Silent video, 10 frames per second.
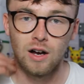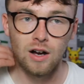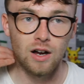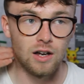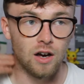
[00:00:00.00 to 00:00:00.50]

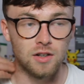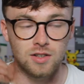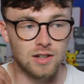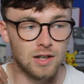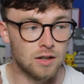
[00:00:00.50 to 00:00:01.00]
I
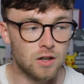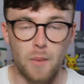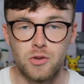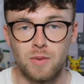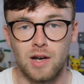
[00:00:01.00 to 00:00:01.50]
honestly
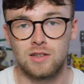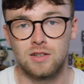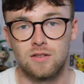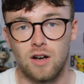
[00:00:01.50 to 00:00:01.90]
gobsmacked.